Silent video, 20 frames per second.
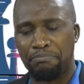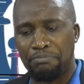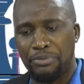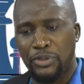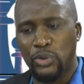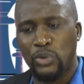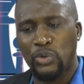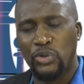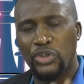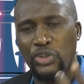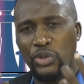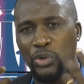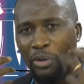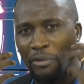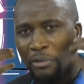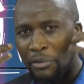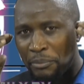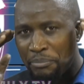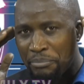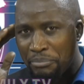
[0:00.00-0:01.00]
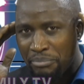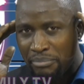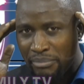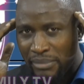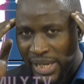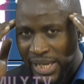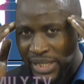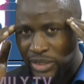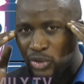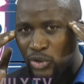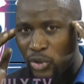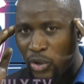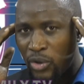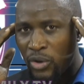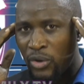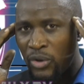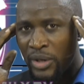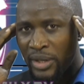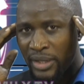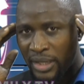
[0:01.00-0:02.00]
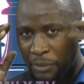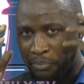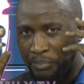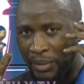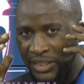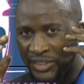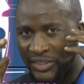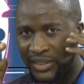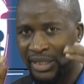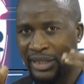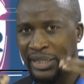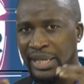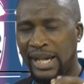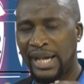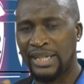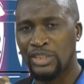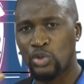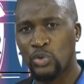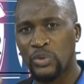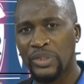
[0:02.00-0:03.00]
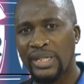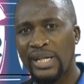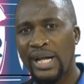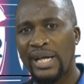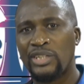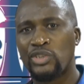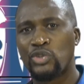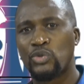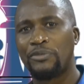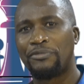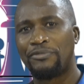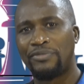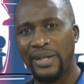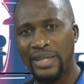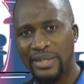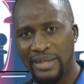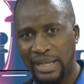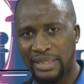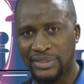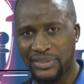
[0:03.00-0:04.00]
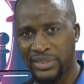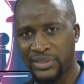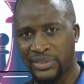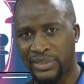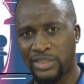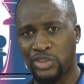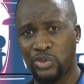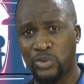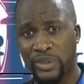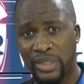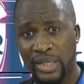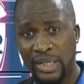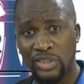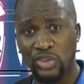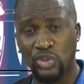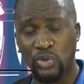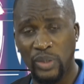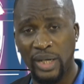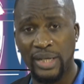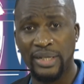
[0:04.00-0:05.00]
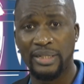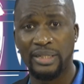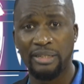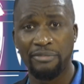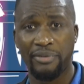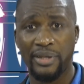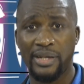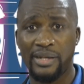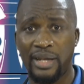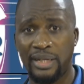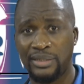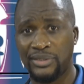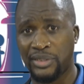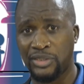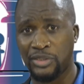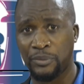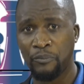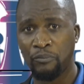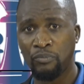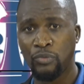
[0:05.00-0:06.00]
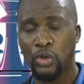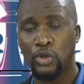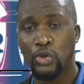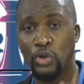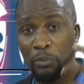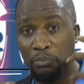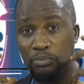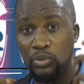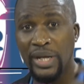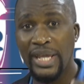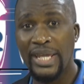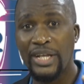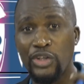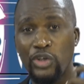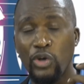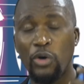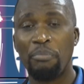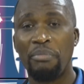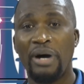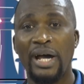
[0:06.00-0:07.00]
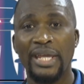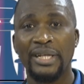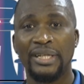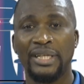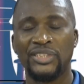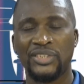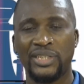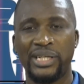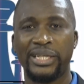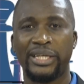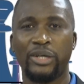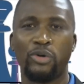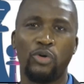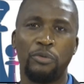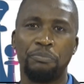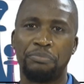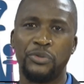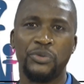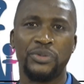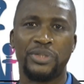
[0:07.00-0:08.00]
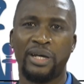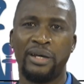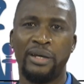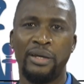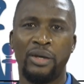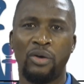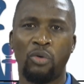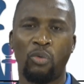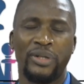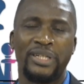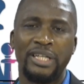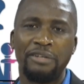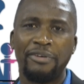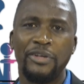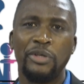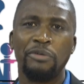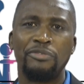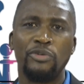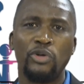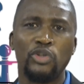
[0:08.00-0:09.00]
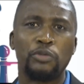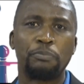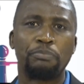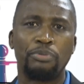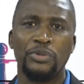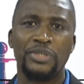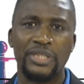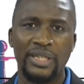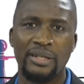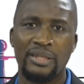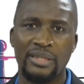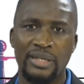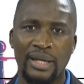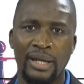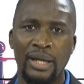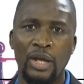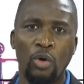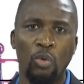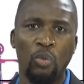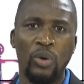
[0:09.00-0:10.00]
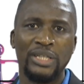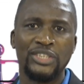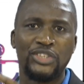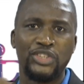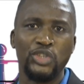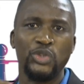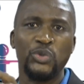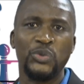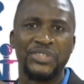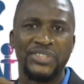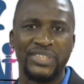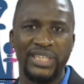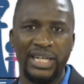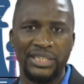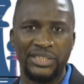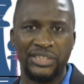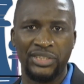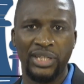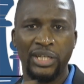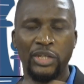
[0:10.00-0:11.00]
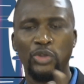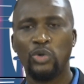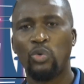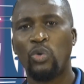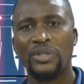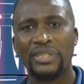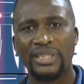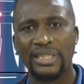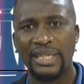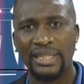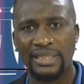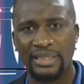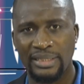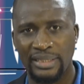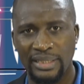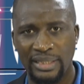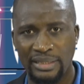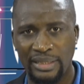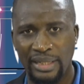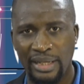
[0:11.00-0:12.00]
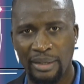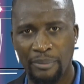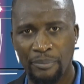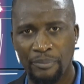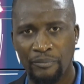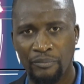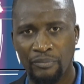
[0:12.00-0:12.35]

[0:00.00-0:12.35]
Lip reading: Build your mental capacity as regards to finances, as regards to handling finances. Your brain, your mind is like a computer. Whatever you've not put in there, once you search, you want to get it in there.